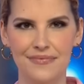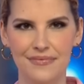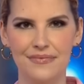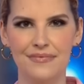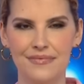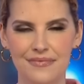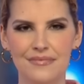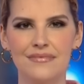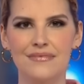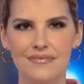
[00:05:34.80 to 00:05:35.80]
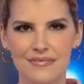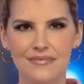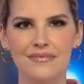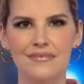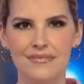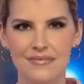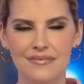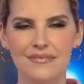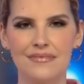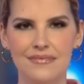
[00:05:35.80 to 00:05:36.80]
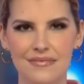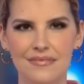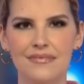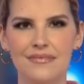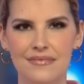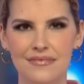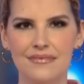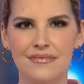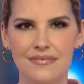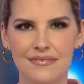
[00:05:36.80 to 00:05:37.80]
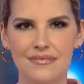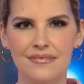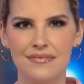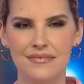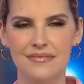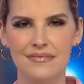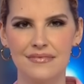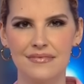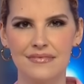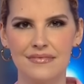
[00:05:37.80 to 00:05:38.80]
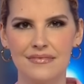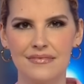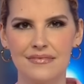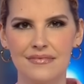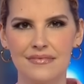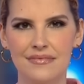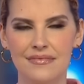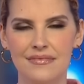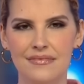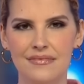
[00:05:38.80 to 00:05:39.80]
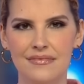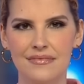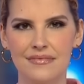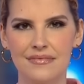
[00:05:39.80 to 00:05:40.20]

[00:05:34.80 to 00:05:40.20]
(not speaking)